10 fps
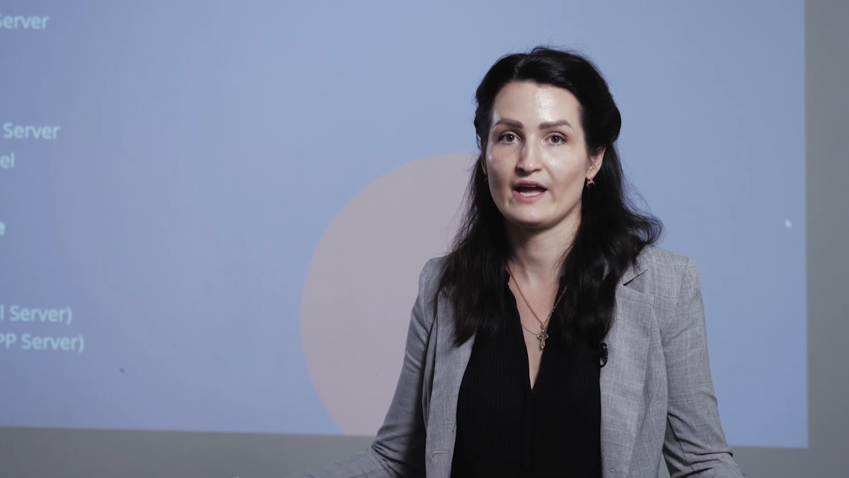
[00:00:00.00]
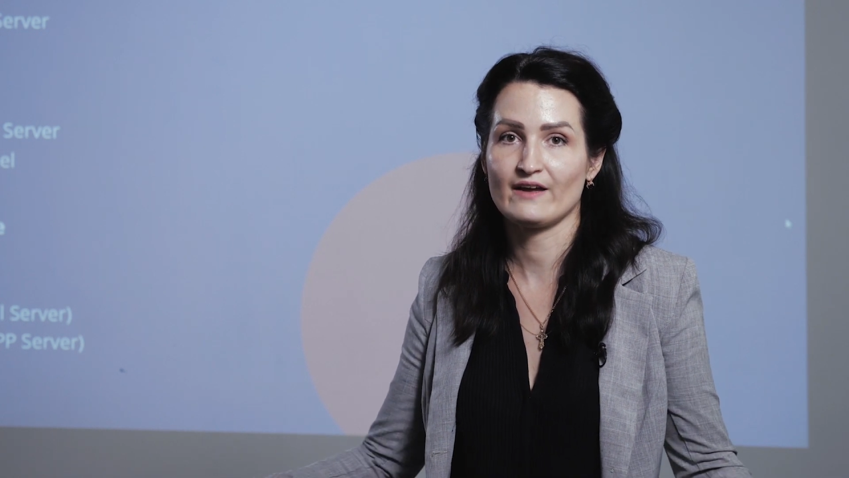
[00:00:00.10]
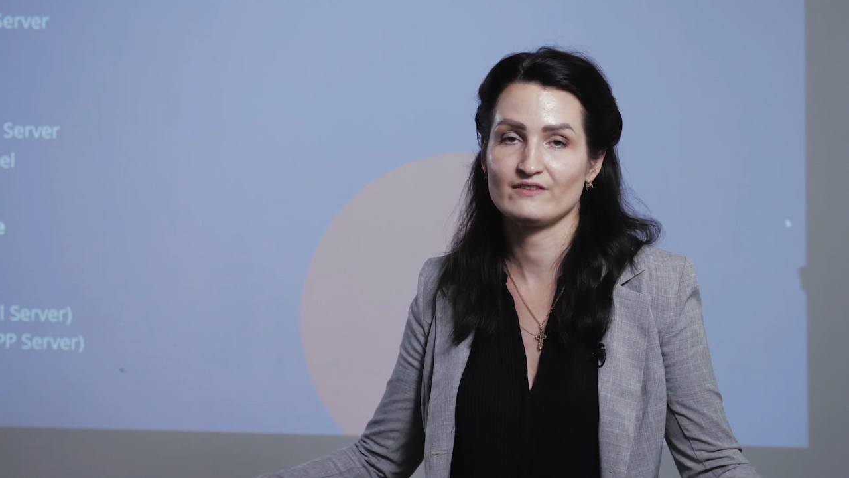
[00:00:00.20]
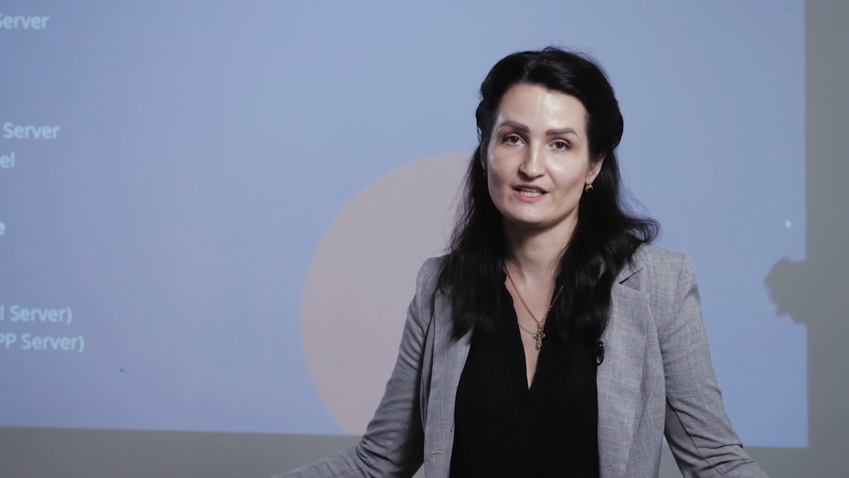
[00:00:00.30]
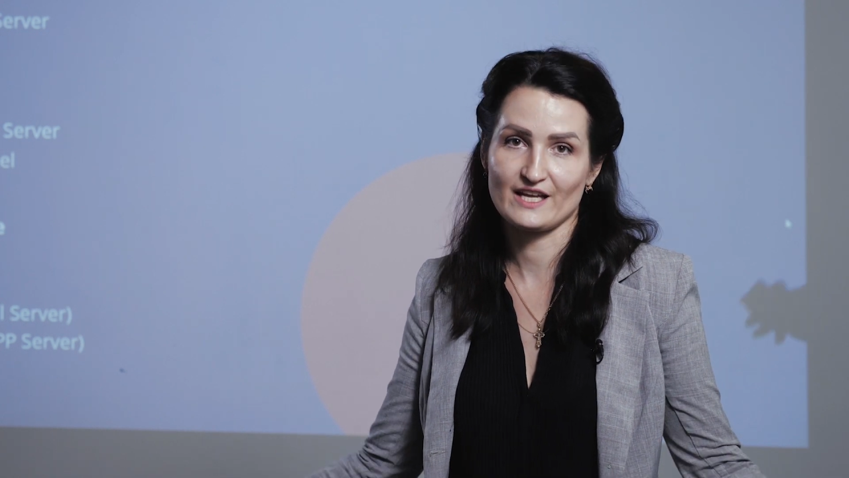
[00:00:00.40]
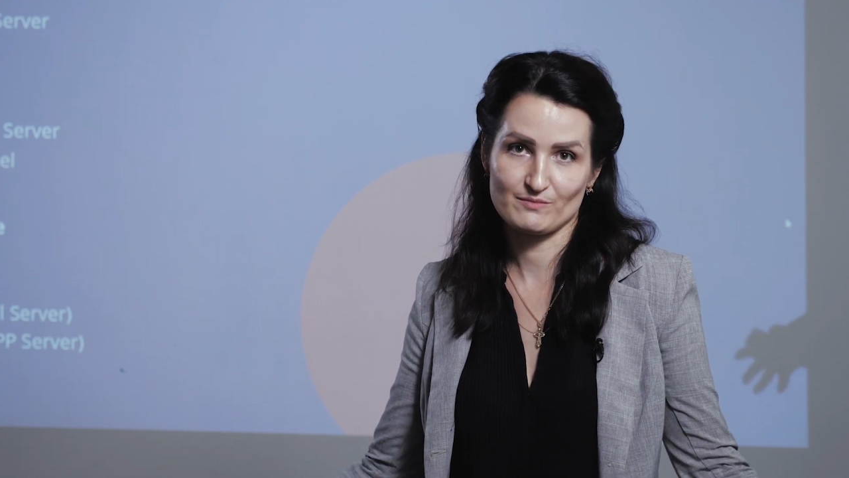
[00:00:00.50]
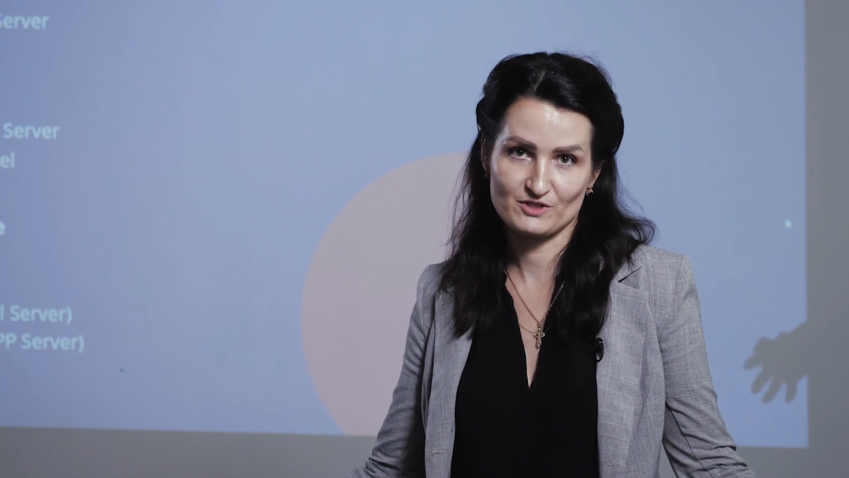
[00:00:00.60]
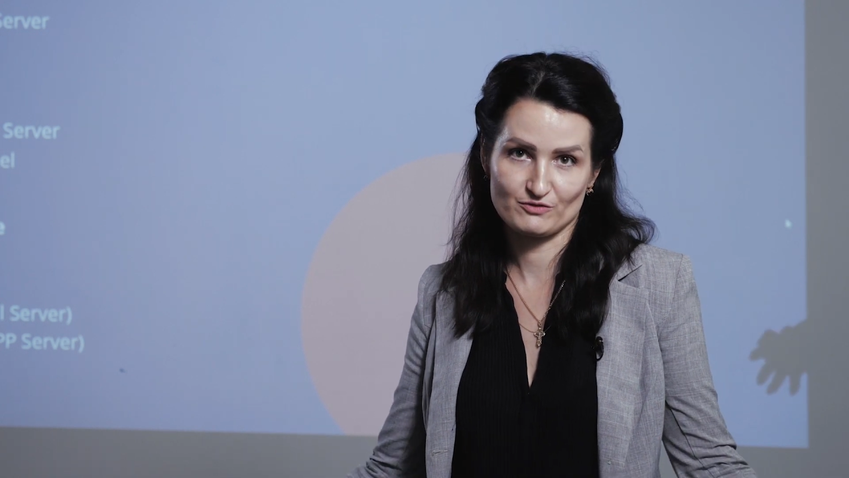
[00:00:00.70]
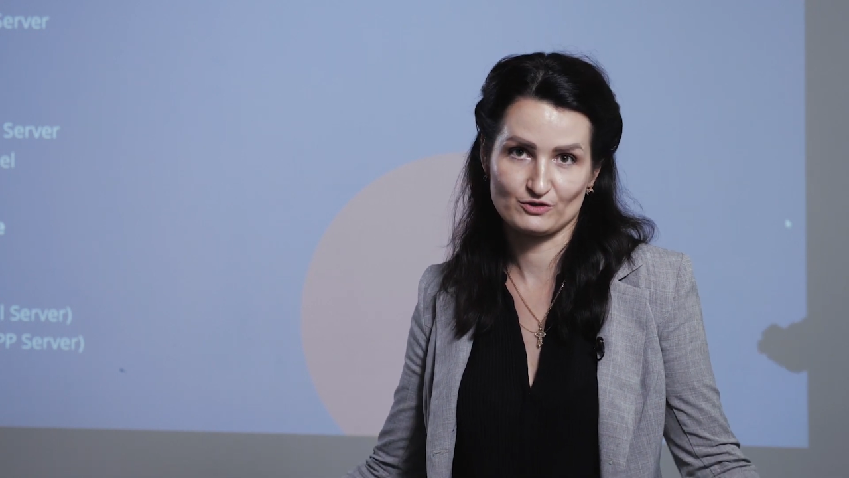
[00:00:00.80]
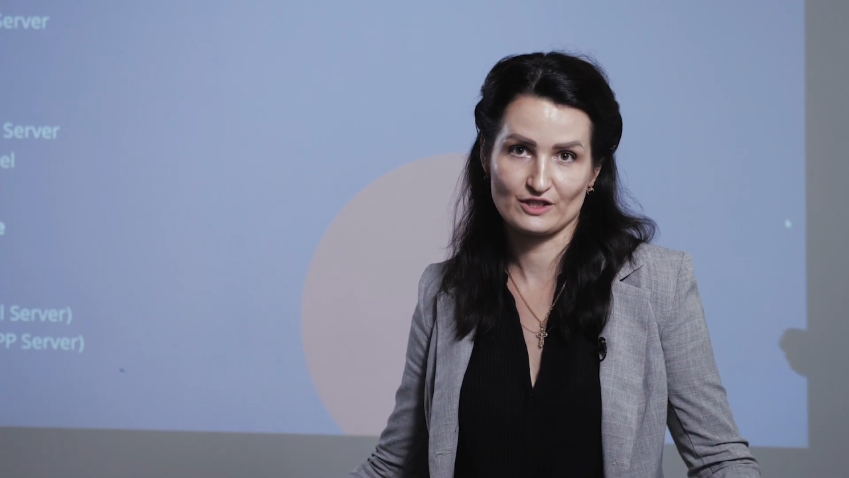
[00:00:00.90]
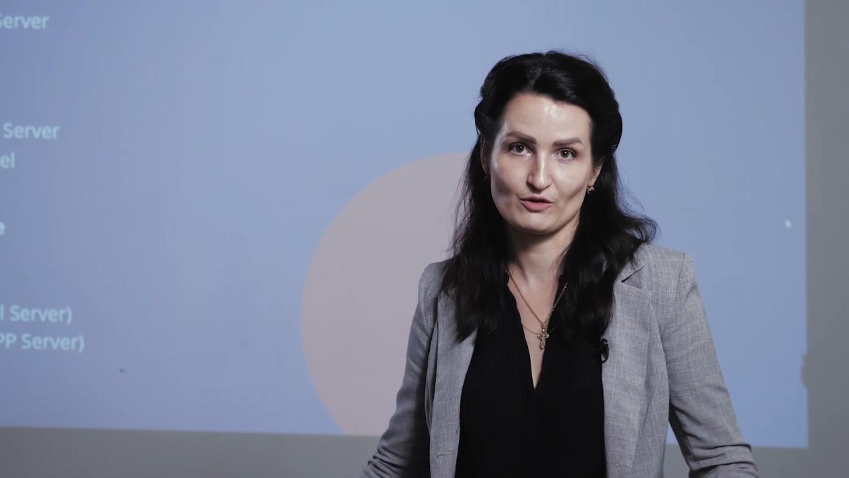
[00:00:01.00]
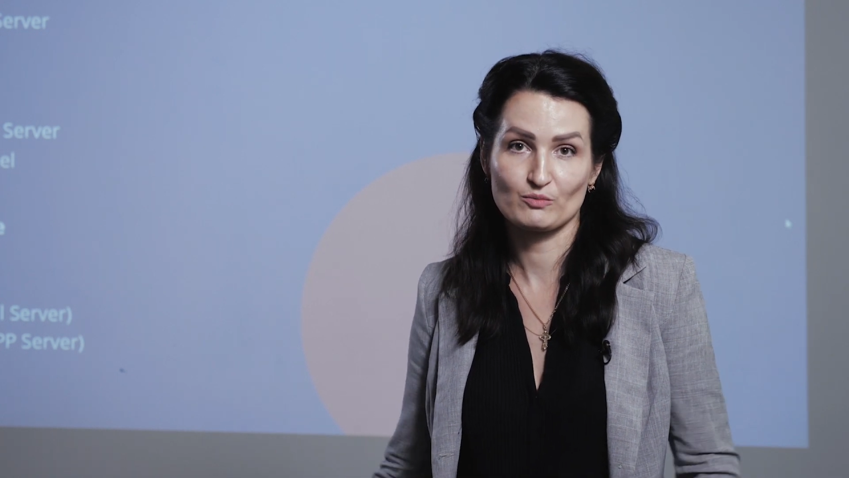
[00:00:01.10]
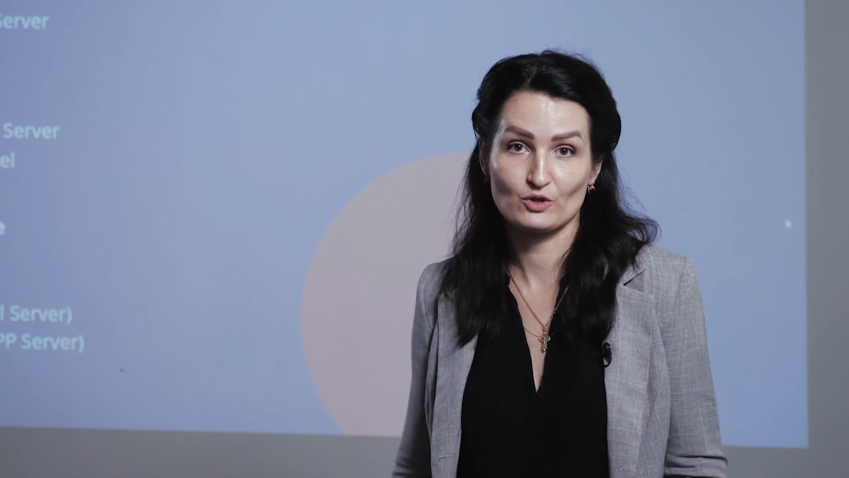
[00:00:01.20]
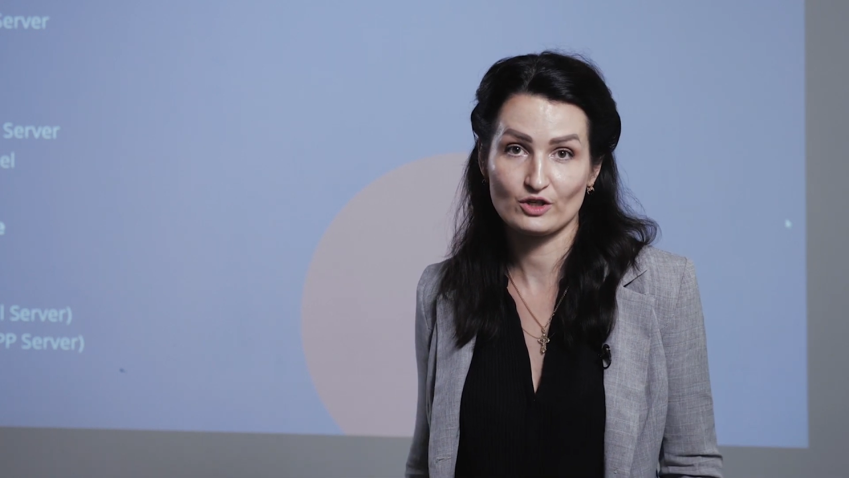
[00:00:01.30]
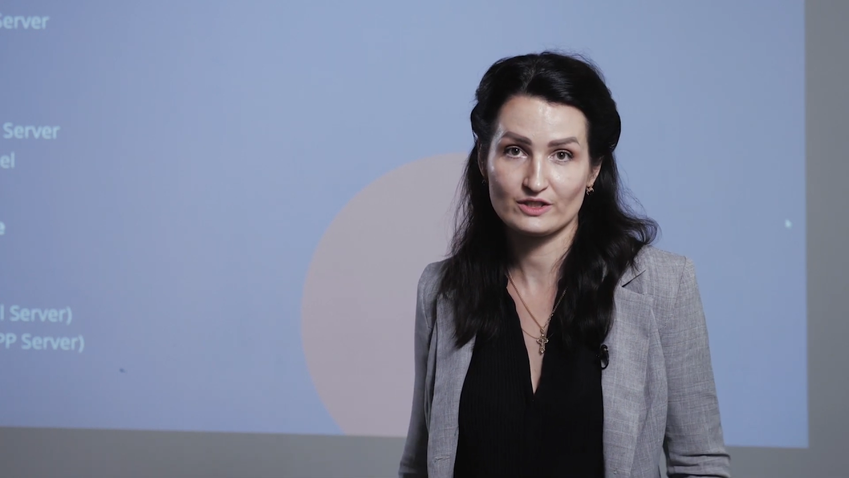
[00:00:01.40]
heavy names for our
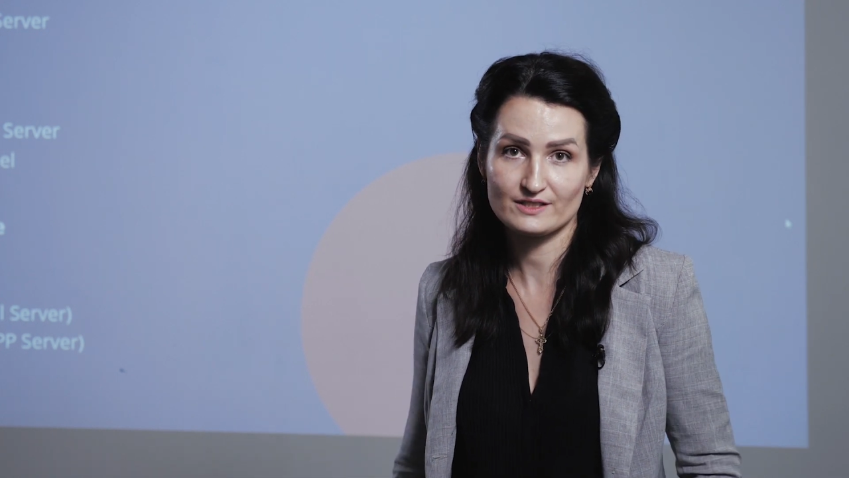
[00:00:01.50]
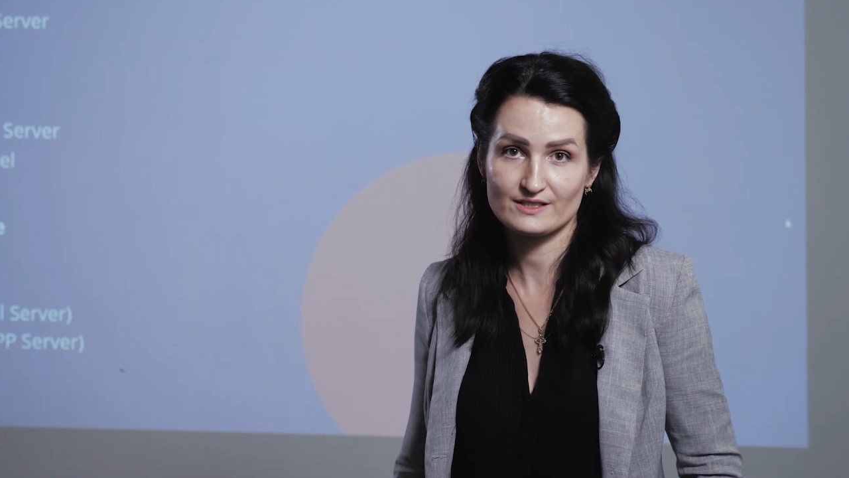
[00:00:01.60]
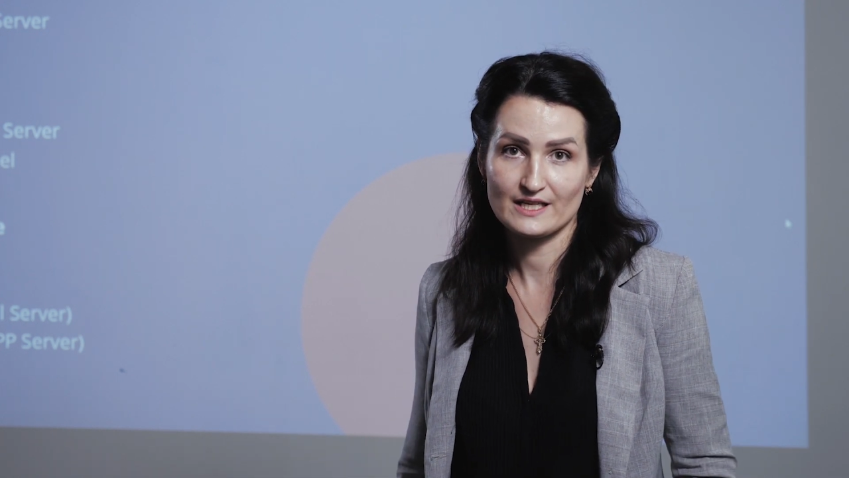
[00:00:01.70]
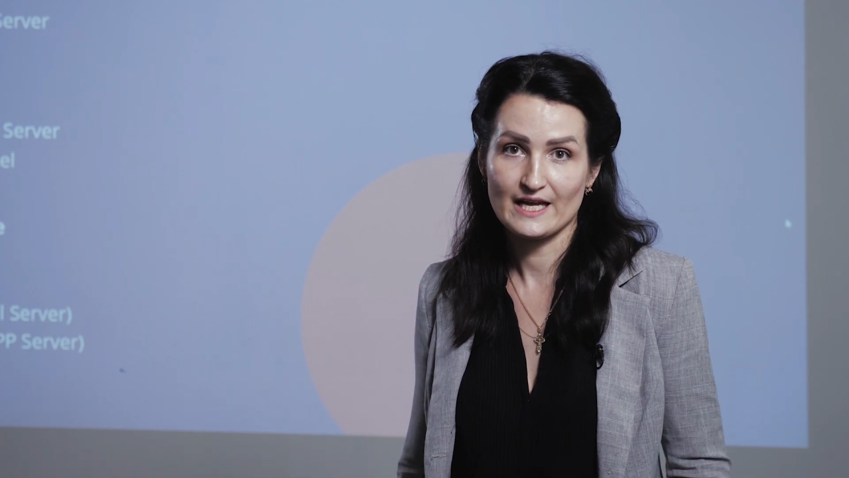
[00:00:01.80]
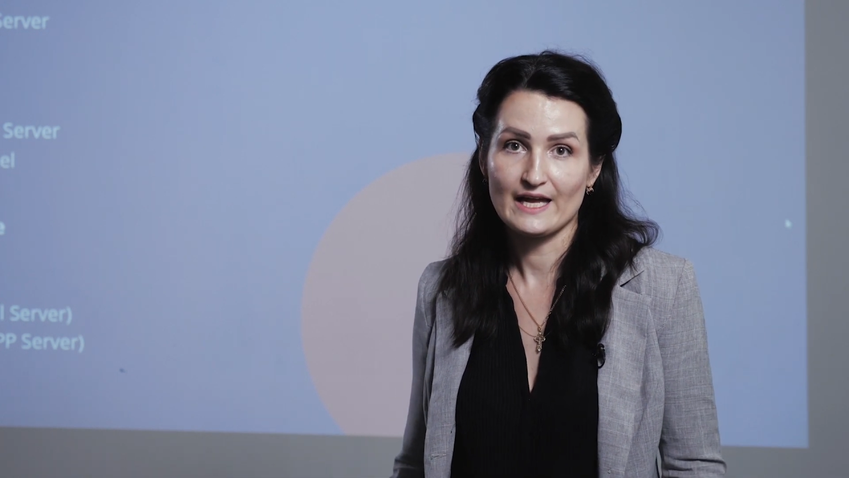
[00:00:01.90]
products